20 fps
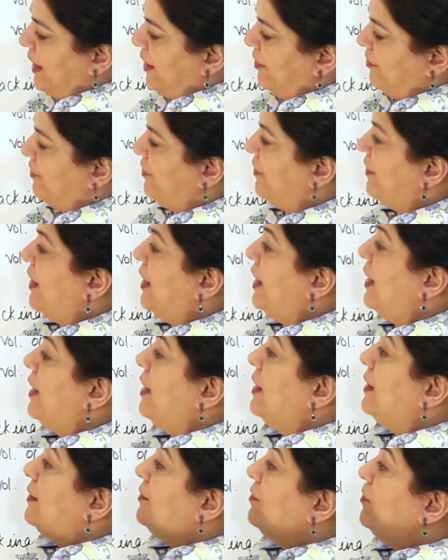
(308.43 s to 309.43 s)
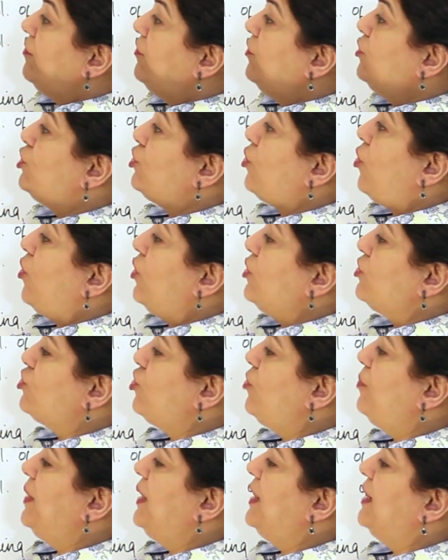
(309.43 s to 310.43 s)
F, would
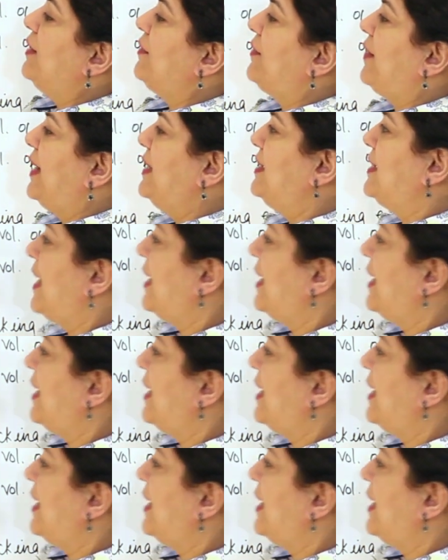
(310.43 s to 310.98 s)
also be a right